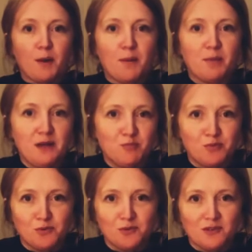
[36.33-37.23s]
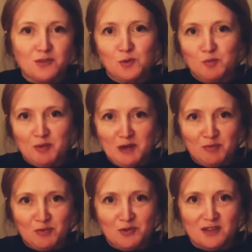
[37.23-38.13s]
people. It's called
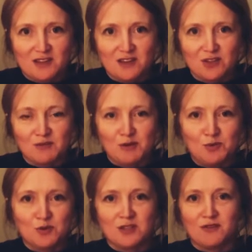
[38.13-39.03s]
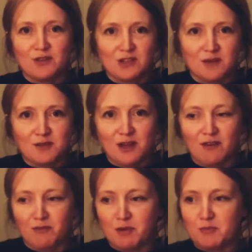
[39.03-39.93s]
People, the section about all stereotypes that you
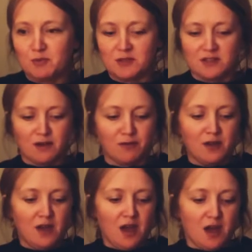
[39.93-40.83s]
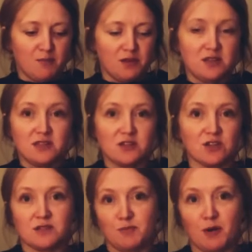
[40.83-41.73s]
have for people and stuff. But this is
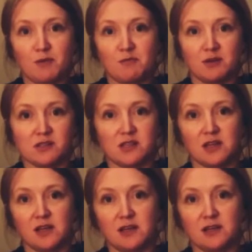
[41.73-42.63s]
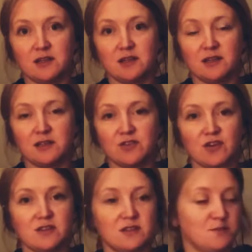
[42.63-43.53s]
just a poem because I think
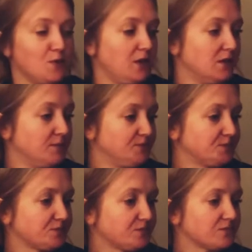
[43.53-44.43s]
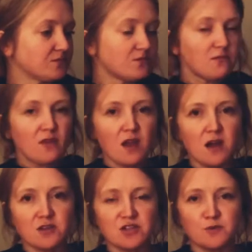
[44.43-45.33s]
Tracy's brilliant.
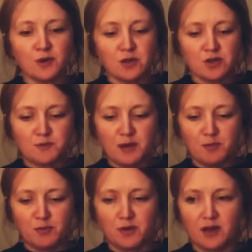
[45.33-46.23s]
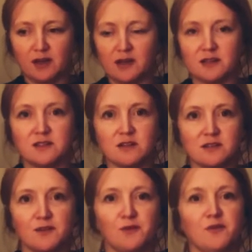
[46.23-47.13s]
And she's one of those people that like does
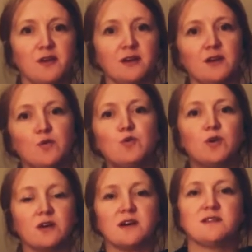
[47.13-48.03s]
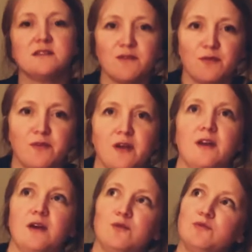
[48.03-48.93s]
everything, like organises everything,
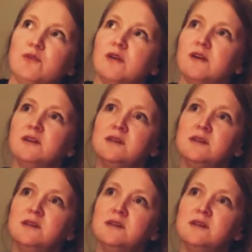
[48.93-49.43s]
like all the